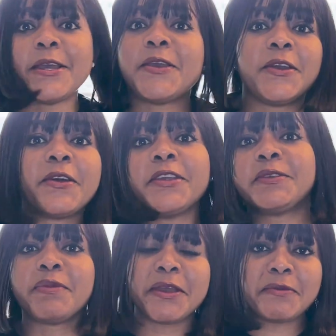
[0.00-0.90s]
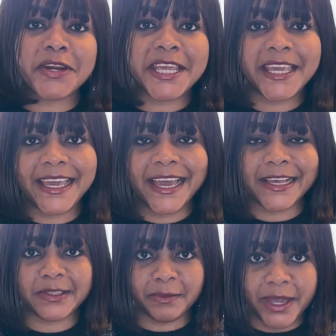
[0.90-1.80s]
you're going to make money here
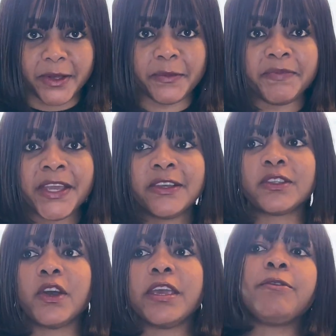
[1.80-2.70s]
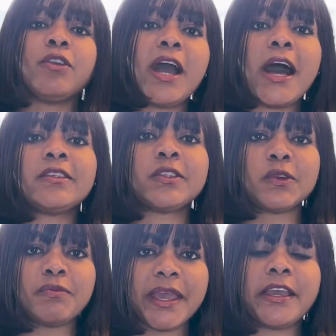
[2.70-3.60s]
as well. So if you know how to
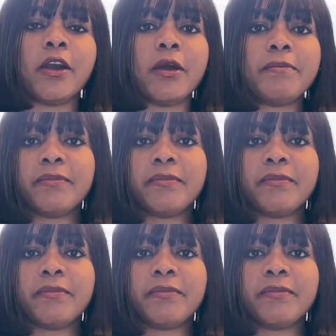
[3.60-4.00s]
do makeup,